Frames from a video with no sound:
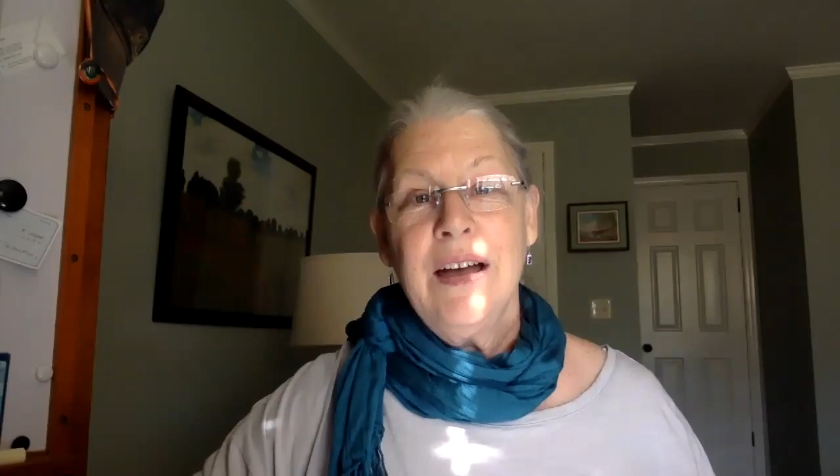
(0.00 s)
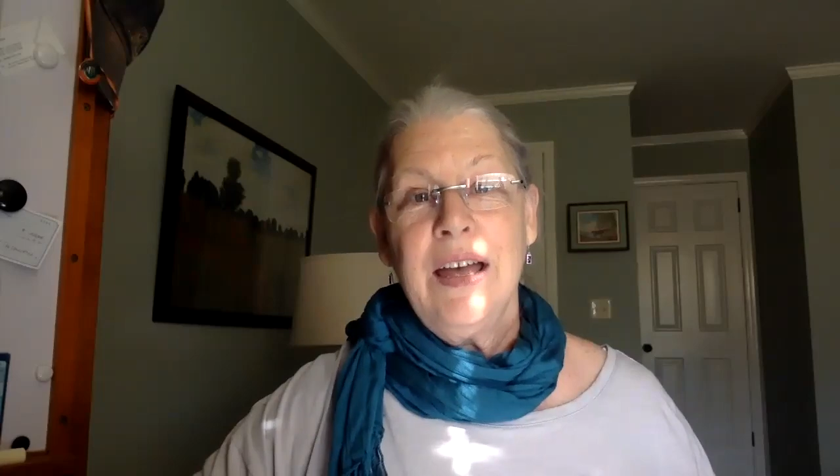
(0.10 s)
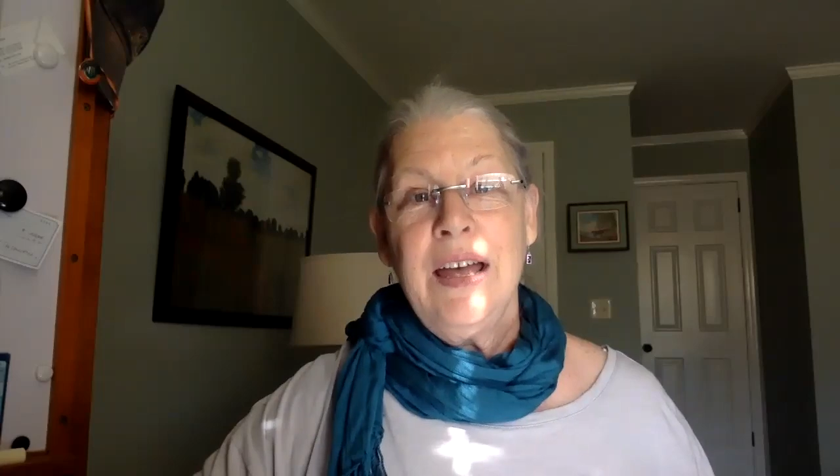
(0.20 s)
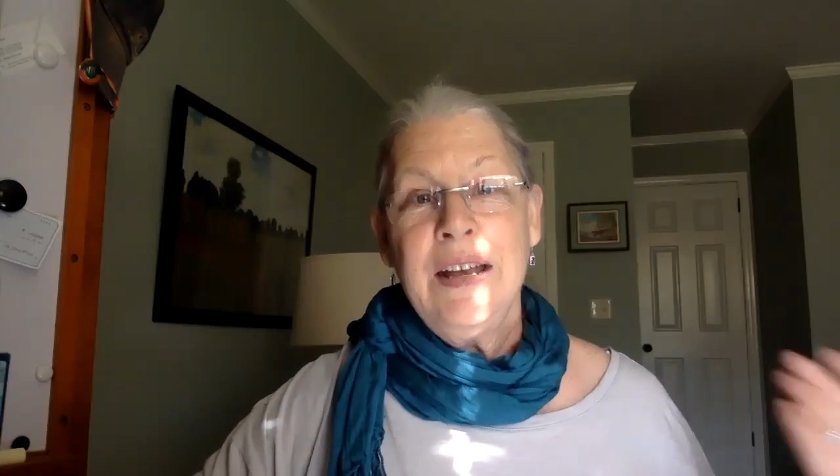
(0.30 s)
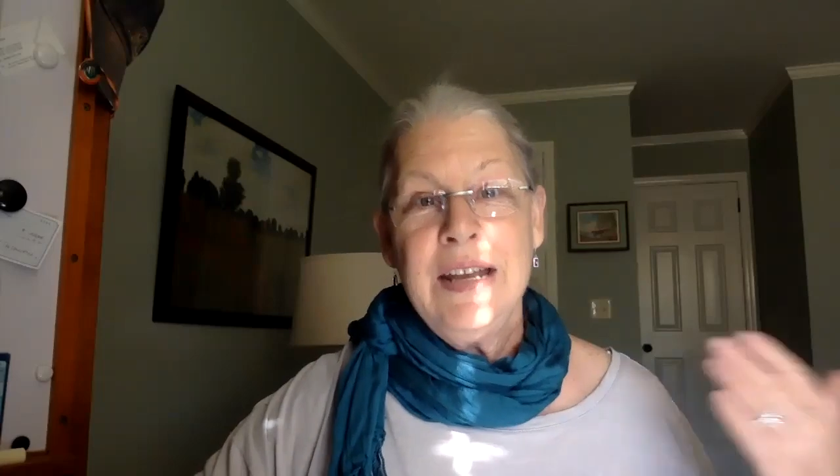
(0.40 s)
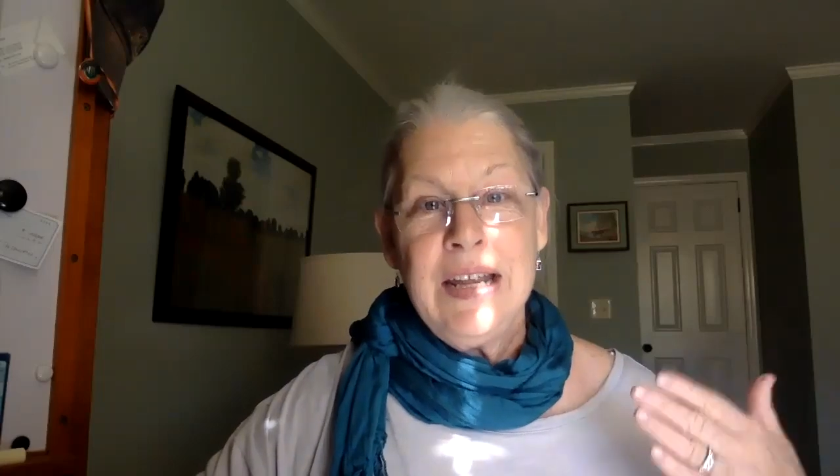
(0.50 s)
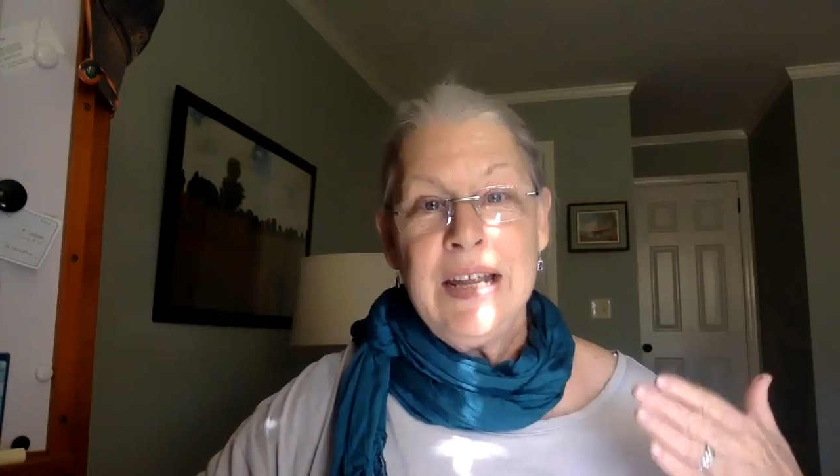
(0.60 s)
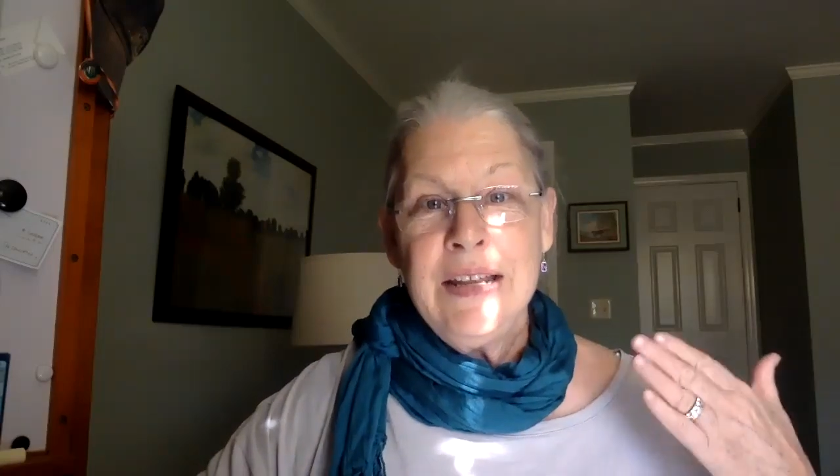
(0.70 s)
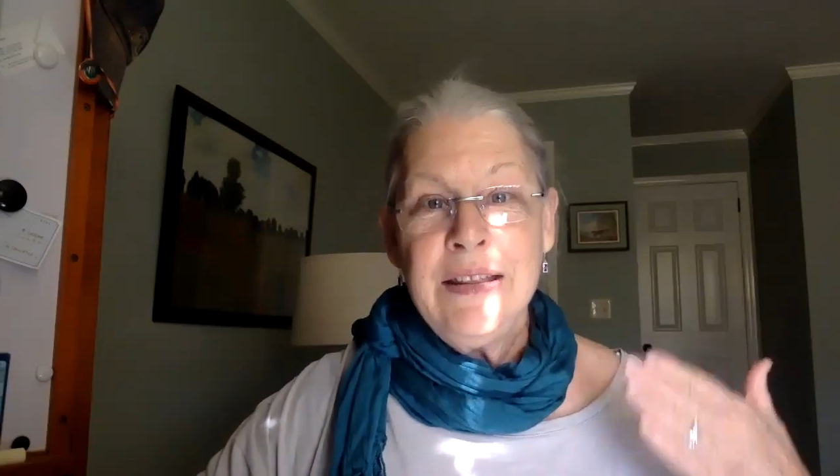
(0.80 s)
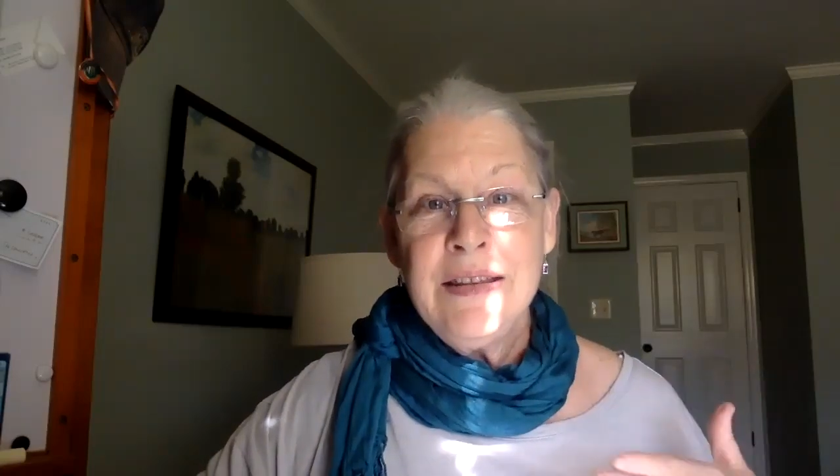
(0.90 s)
And
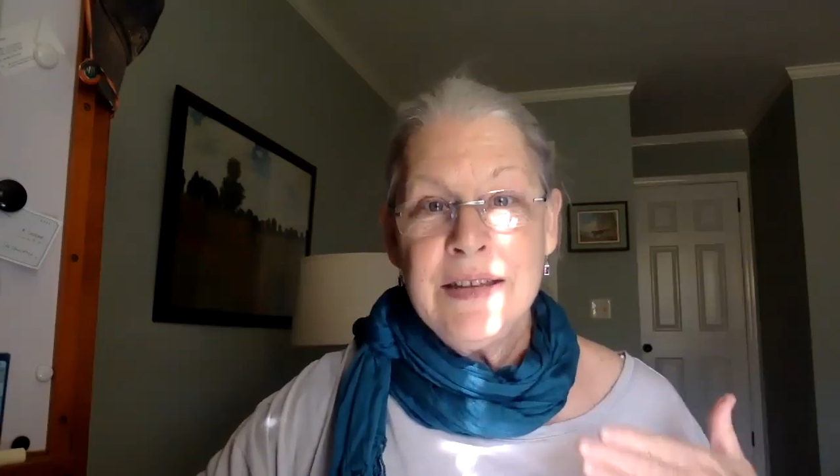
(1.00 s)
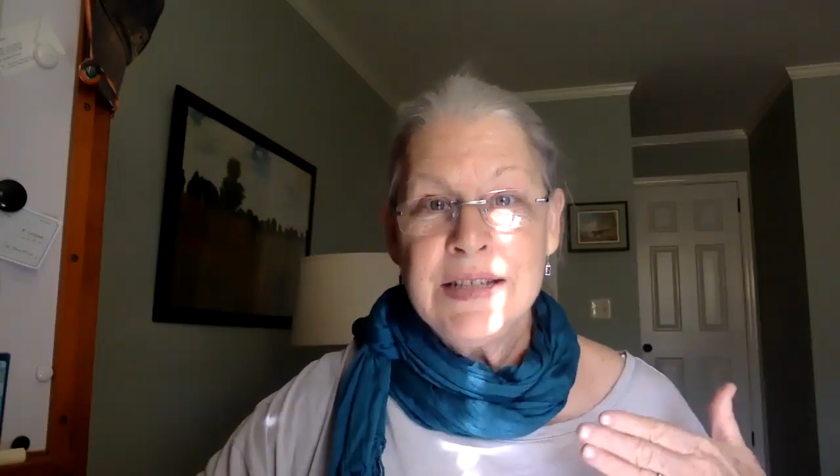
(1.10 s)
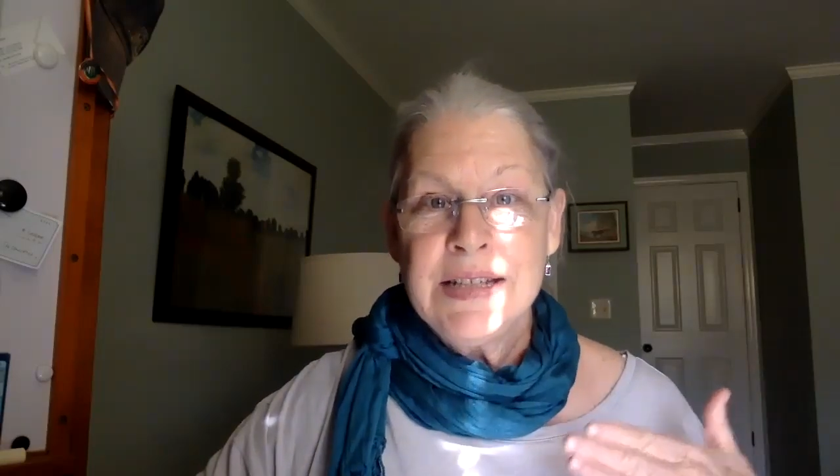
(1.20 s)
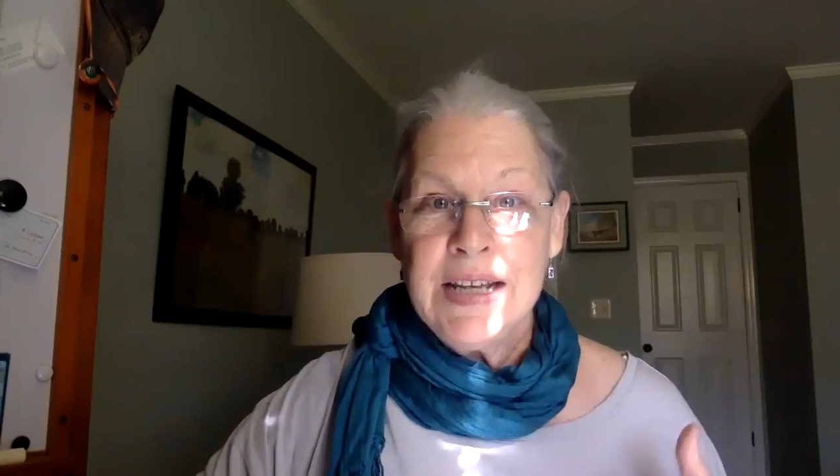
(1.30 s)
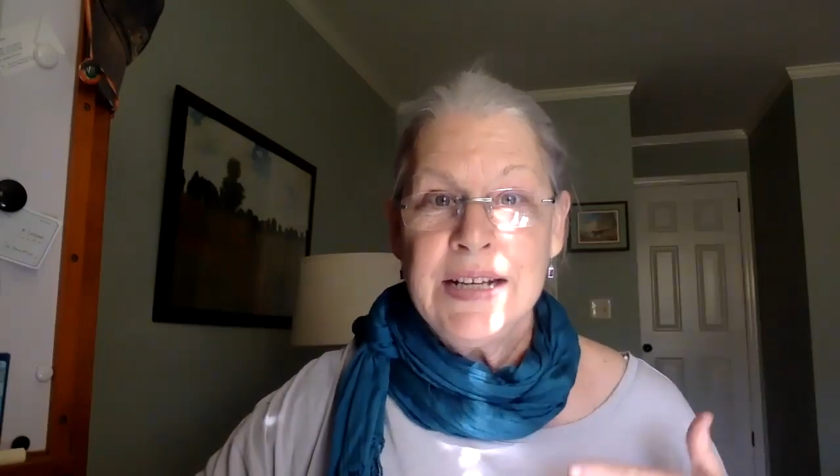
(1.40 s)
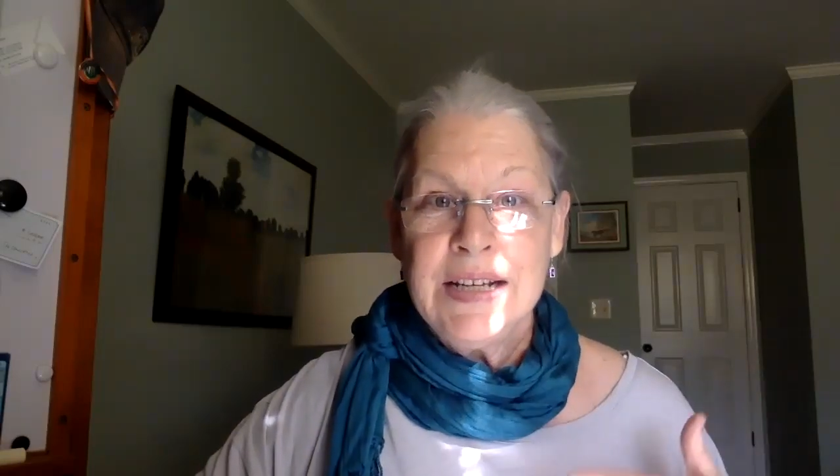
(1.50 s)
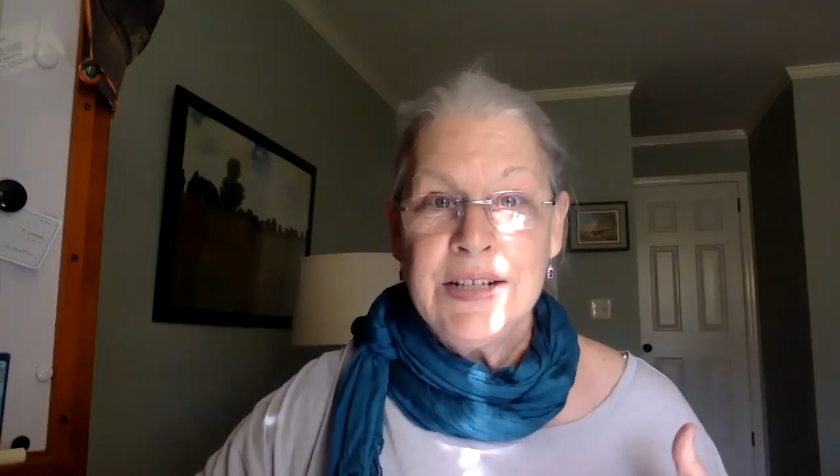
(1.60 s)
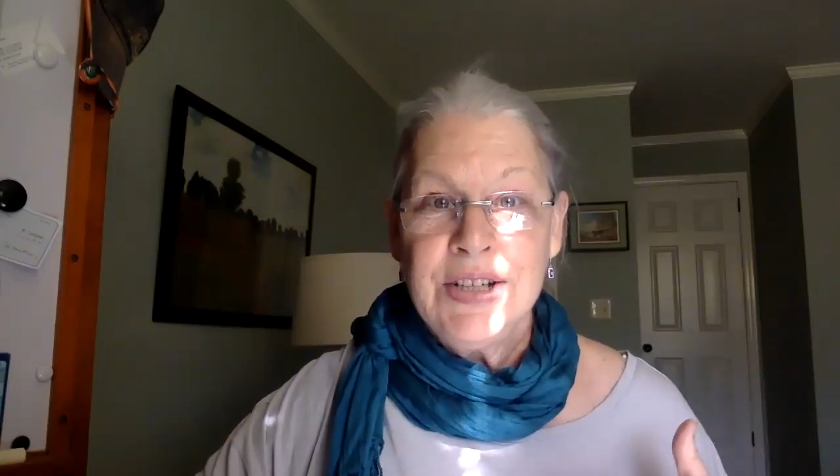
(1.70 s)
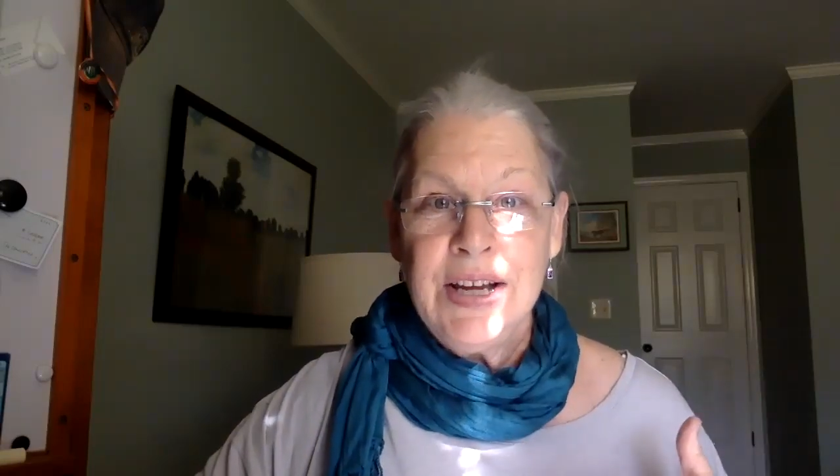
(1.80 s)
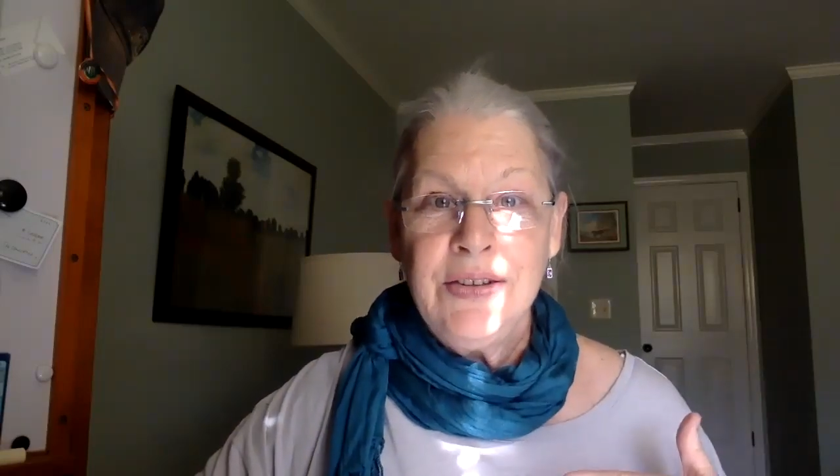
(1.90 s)
in this 10-day
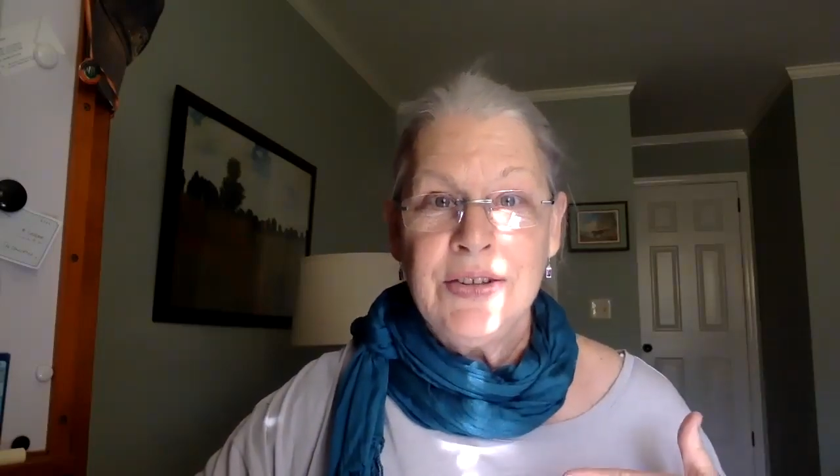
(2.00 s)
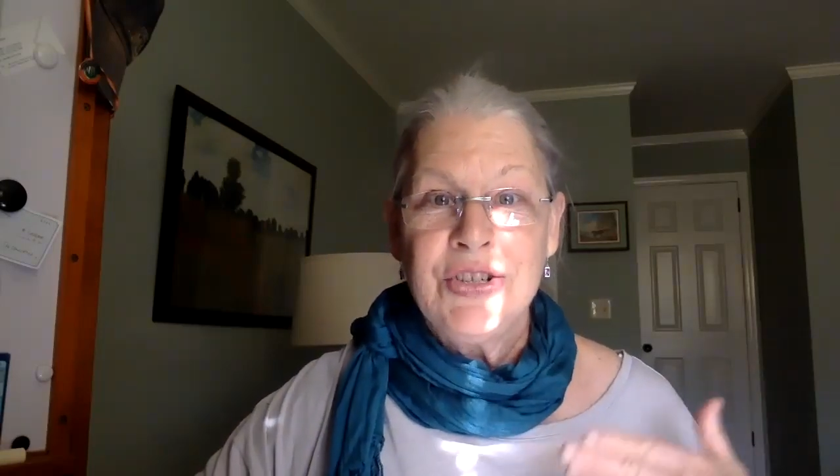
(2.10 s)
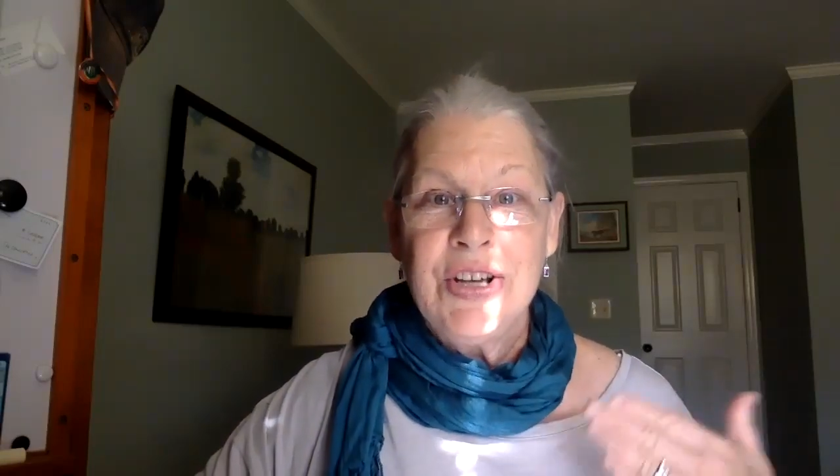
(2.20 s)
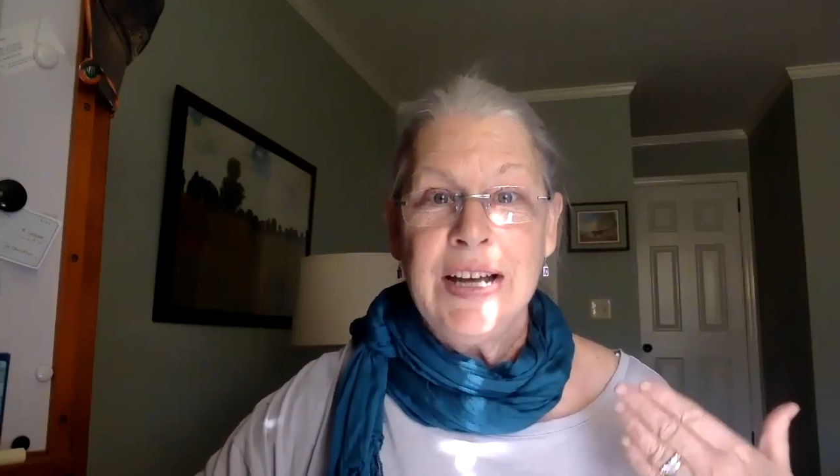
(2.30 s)
challenge,